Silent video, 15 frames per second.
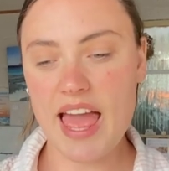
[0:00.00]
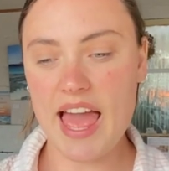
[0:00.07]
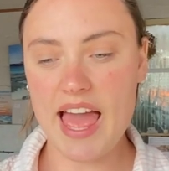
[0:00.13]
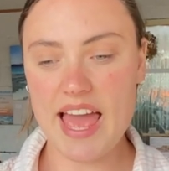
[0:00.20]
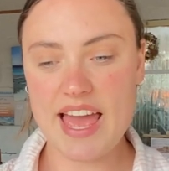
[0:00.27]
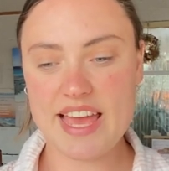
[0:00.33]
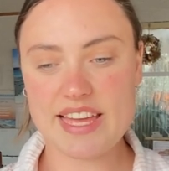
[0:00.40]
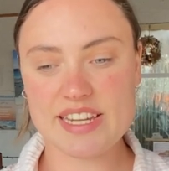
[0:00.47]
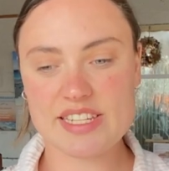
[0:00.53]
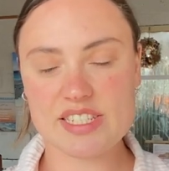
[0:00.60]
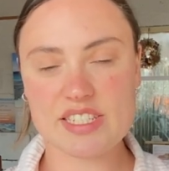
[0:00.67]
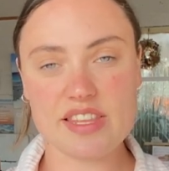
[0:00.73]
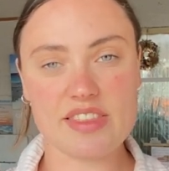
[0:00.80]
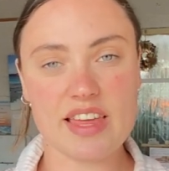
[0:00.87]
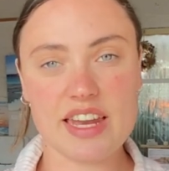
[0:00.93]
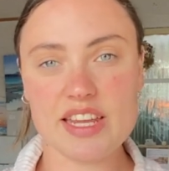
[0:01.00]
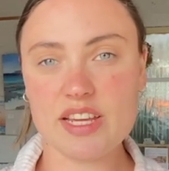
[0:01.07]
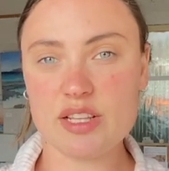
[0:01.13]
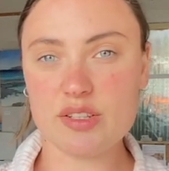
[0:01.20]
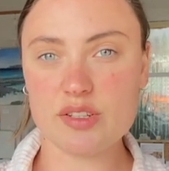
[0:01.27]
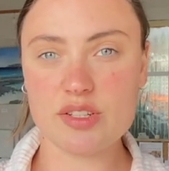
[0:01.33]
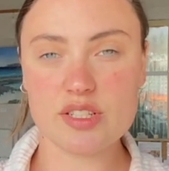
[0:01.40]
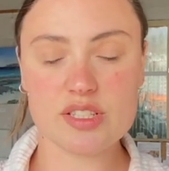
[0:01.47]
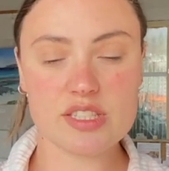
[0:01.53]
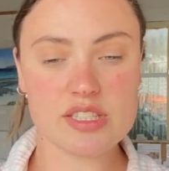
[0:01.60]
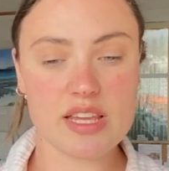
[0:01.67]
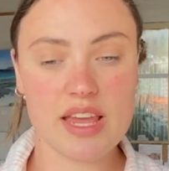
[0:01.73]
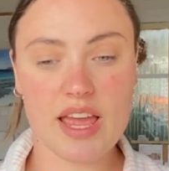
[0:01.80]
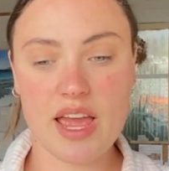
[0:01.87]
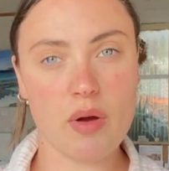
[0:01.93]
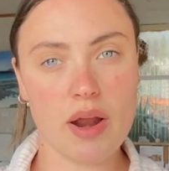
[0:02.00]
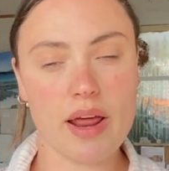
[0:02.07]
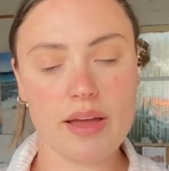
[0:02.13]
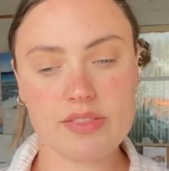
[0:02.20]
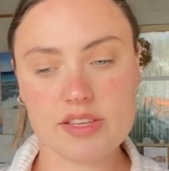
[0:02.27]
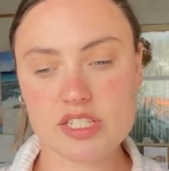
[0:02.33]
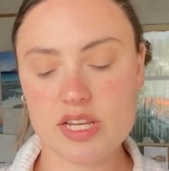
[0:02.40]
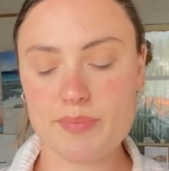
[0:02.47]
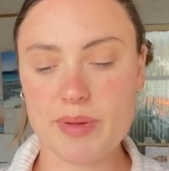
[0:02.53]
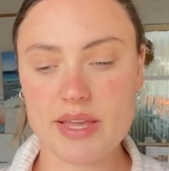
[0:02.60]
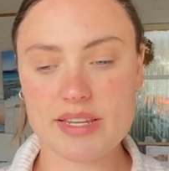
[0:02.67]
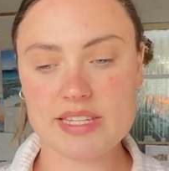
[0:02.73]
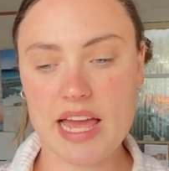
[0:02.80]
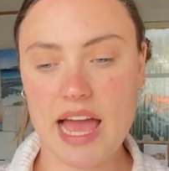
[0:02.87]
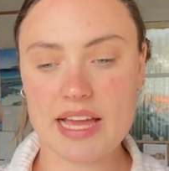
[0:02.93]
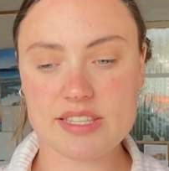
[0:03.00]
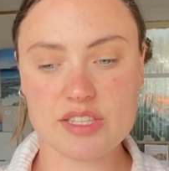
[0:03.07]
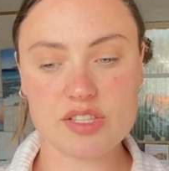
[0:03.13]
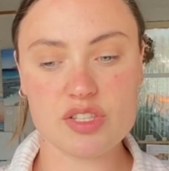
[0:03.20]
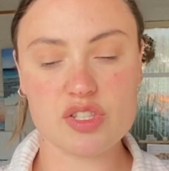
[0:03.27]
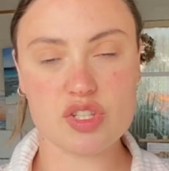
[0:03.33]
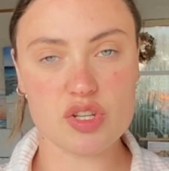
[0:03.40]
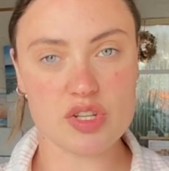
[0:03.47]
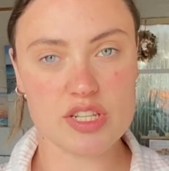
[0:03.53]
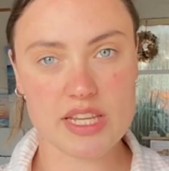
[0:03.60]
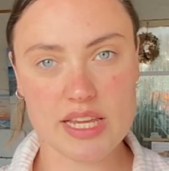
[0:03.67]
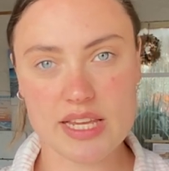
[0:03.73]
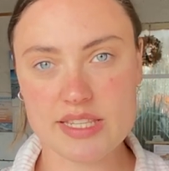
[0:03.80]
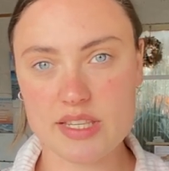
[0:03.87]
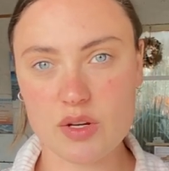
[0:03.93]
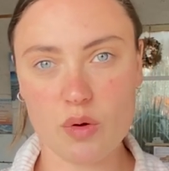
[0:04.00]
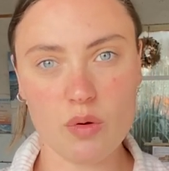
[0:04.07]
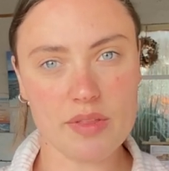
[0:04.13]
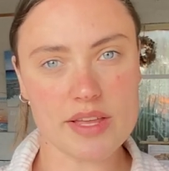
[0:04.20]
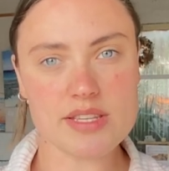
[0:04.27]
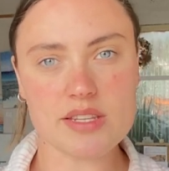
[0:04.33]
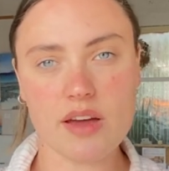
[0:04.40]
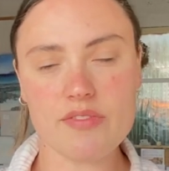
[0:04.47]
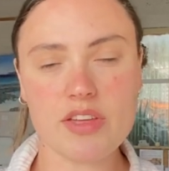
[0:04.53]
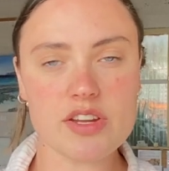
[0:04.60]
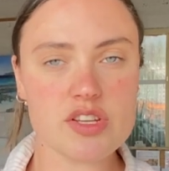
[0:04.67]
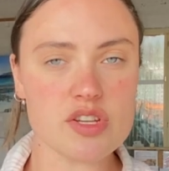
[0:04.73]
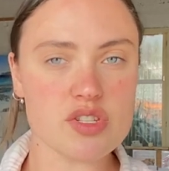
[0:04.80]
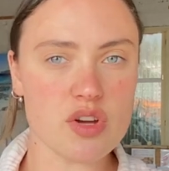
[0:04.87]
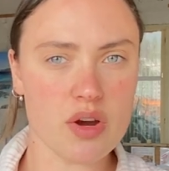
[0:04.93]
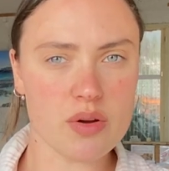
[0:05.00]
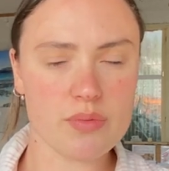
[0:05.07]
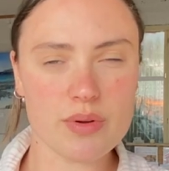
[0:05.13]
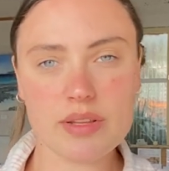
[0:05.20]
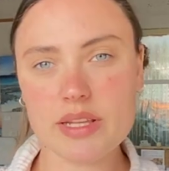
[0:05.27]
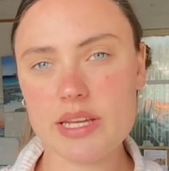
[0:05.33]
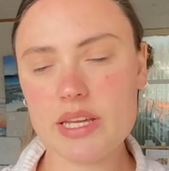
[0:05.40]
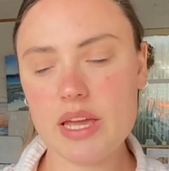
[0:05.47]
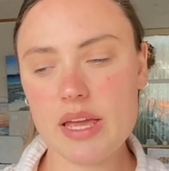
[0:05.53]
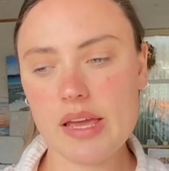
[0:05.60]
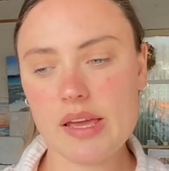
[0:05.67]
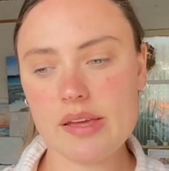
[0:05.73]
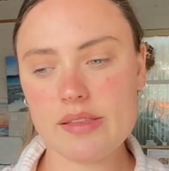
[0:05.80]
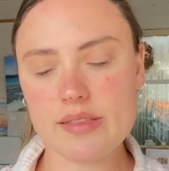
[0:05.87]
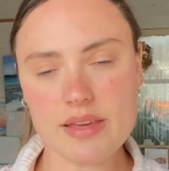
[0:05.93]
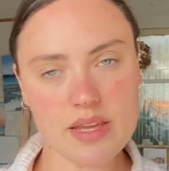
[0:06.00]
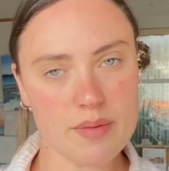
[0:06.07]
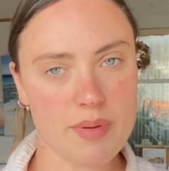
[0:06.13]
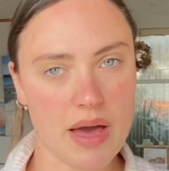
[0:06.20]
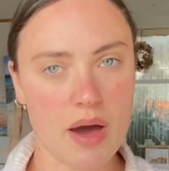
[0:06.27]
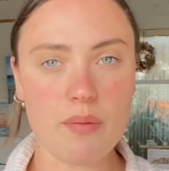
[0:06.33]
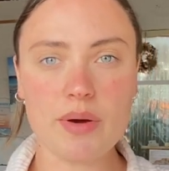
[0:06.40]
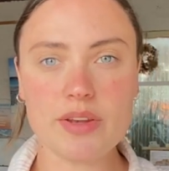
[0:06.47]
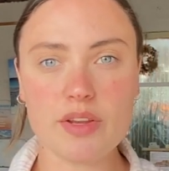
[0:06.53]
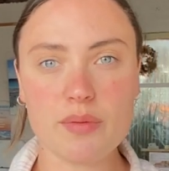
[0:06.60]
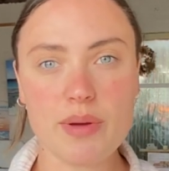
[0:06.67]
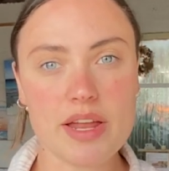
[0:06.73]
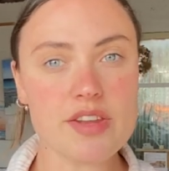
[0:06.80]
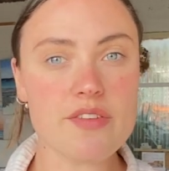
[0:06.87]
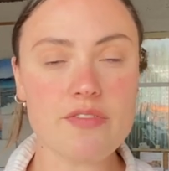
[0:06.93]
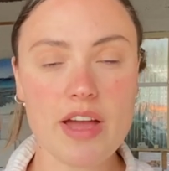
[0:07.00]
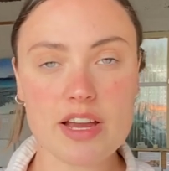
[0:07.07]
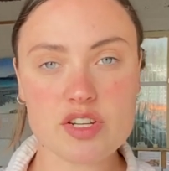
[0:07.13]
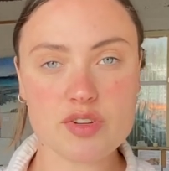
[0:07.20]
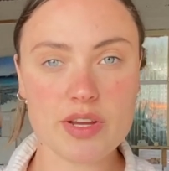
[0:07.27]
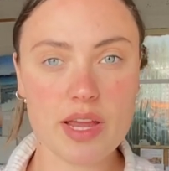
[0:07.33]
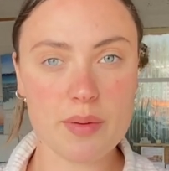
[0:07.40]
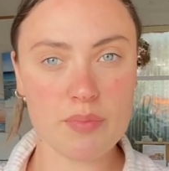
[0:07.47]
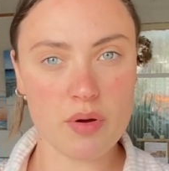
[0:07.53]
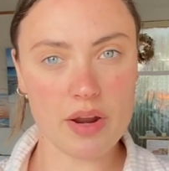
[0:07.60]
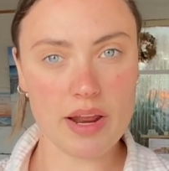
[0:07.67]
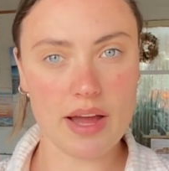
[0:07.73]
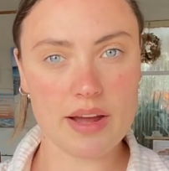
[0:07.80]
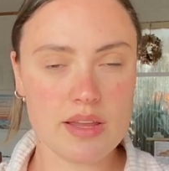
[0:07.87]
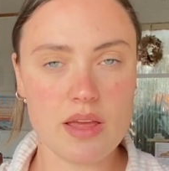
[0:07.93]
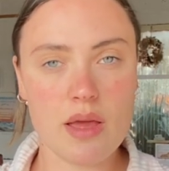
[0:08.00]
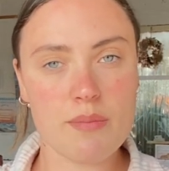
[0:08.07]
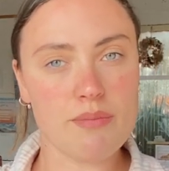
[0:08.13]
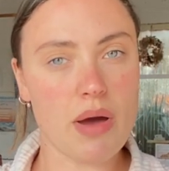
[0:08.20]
and that includes product, the shipping, taxes, duties, and all that stuff that you don't really think about when you're manufacturing a product.